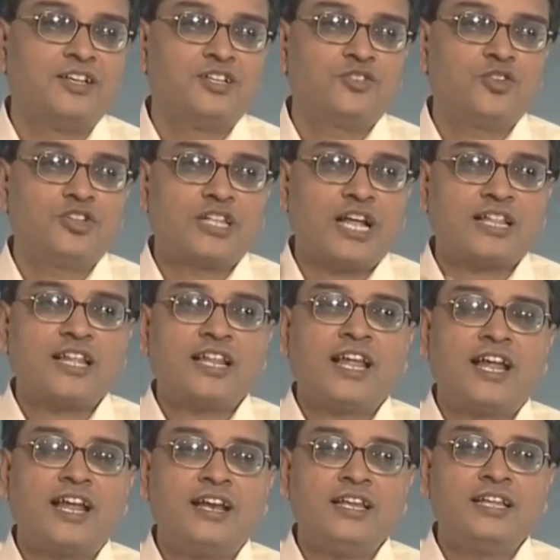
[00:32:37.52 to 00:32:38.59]
So, on the other
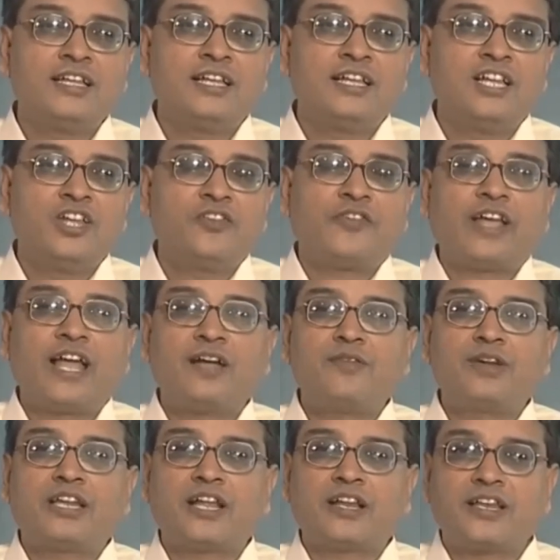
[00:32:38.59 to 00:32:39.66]
hand if I have
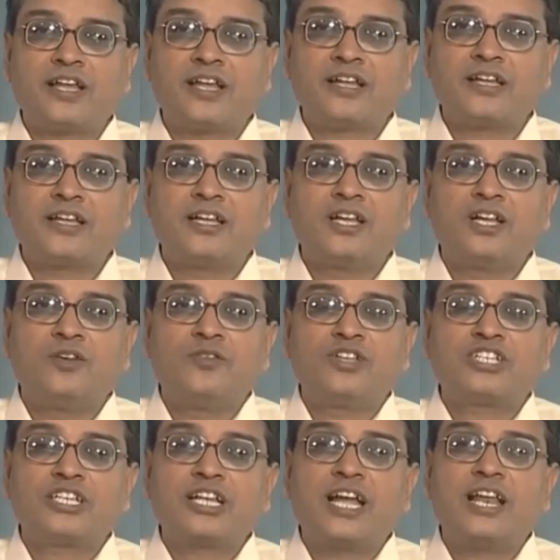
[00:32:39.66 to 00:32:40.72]
a technique
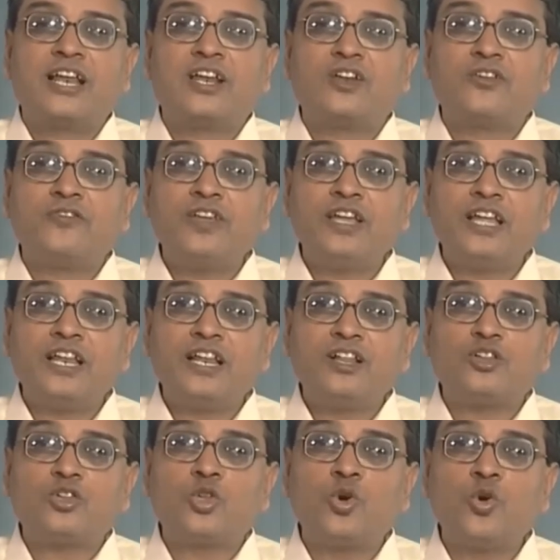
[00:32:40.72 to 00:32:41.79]
which can reveal
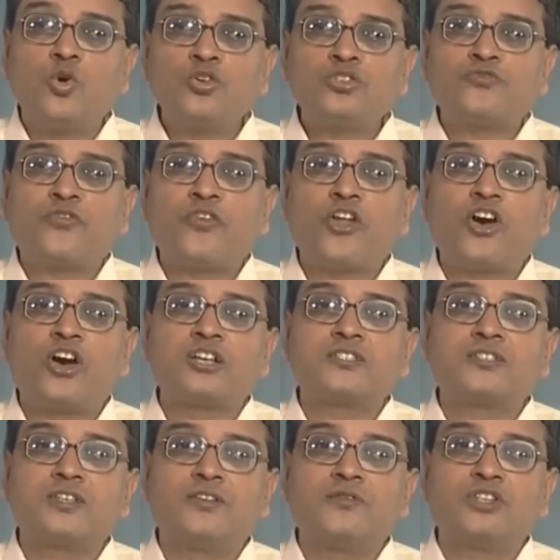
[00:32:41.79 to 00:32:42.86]
those
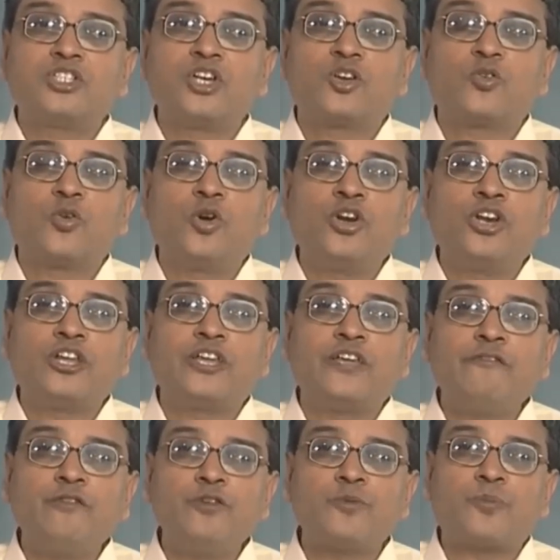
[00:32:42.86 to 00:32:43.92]
flaws which are going to
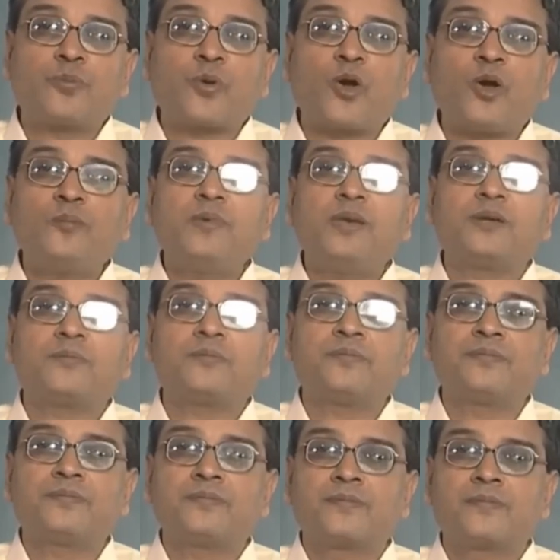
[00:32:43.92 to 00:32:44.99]
give you problem
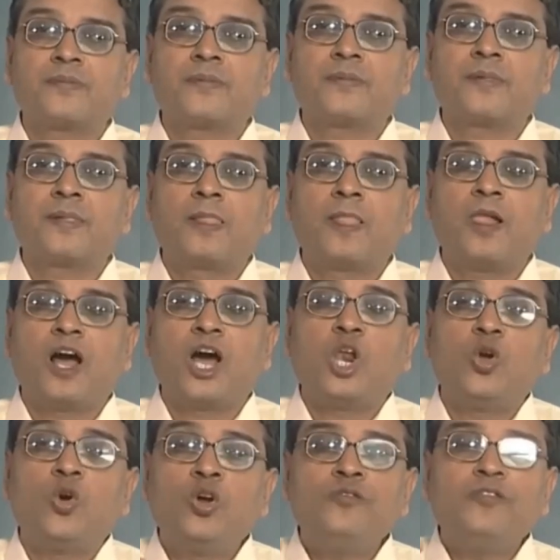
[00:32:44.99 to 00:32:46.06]

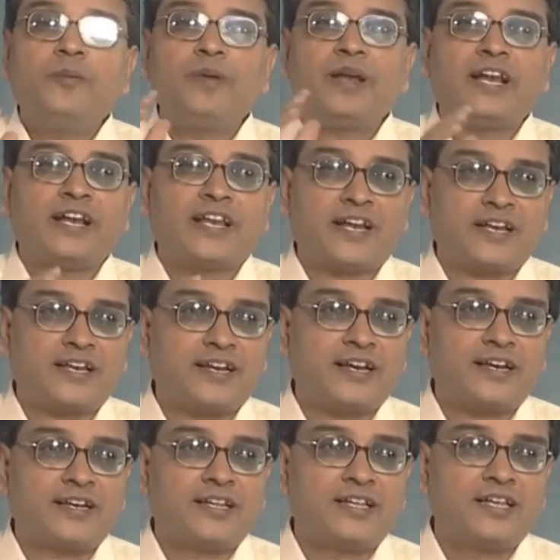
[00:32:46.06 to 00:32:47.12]
alone will be detected
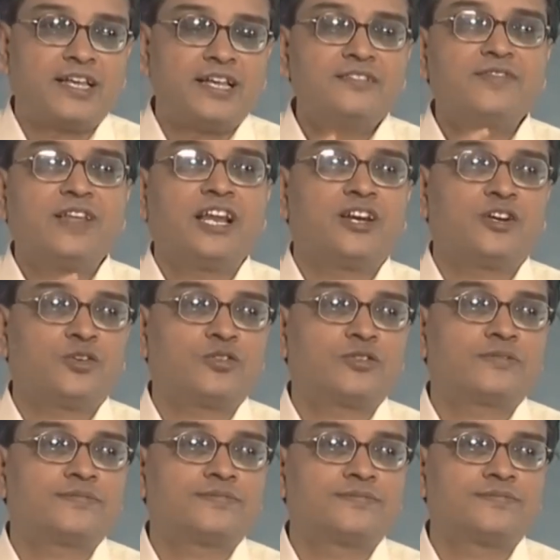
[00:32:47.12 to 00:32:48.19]
is well and good.
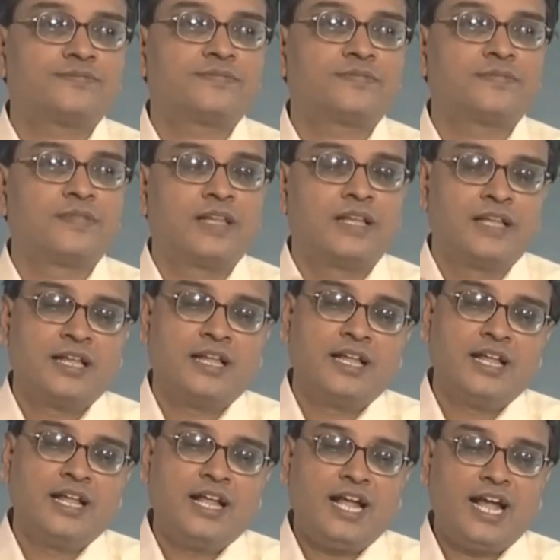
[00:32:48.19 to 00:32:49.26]

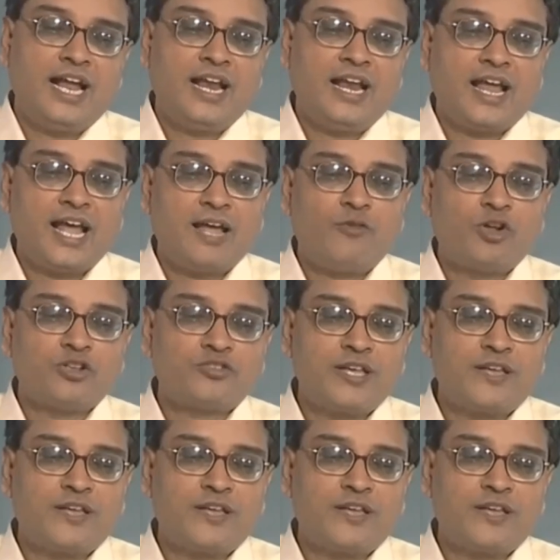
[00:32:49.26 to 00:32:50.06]
And I have also